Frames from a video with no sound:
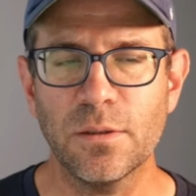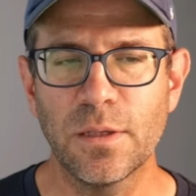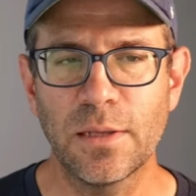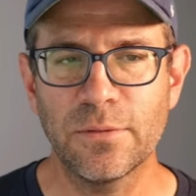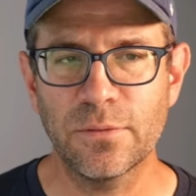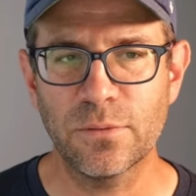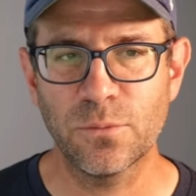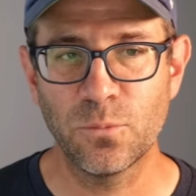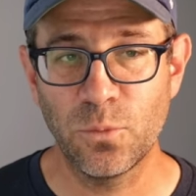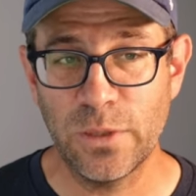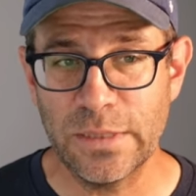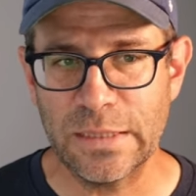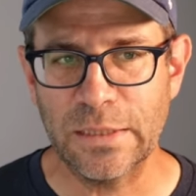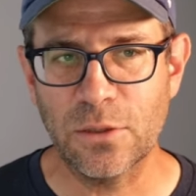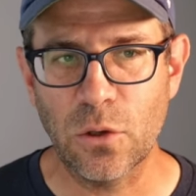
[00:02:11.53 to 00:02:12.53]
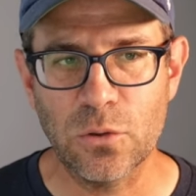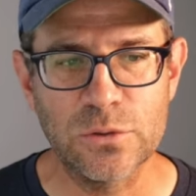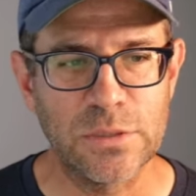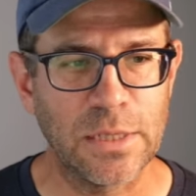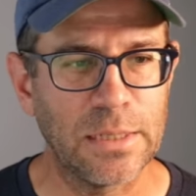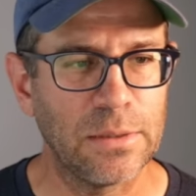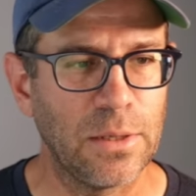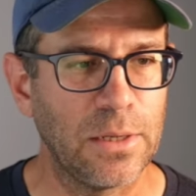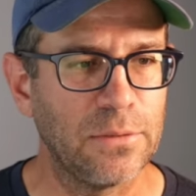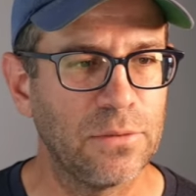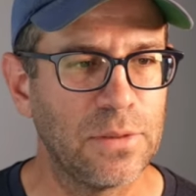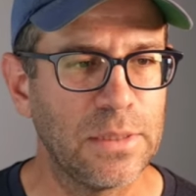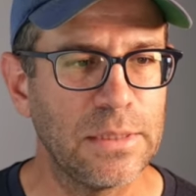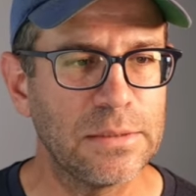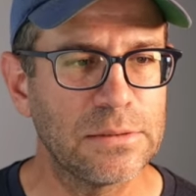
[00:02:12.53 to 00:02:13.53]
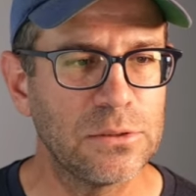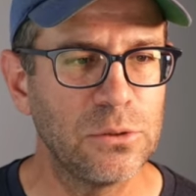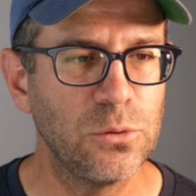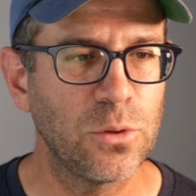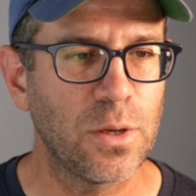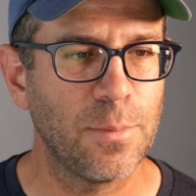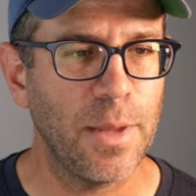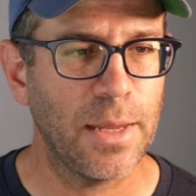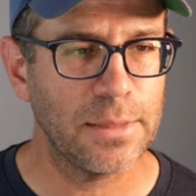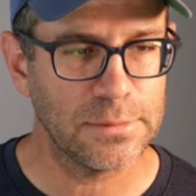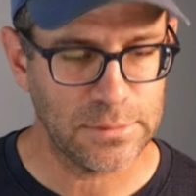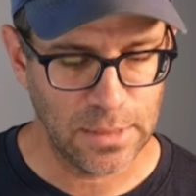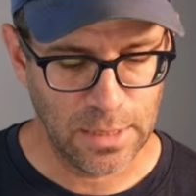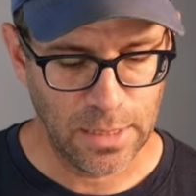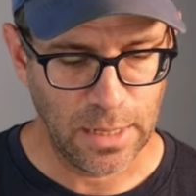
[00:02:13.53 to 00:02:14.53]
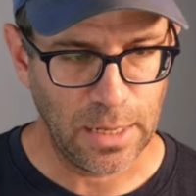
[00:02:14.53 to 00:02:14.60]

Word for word: and reading those in in these two commands.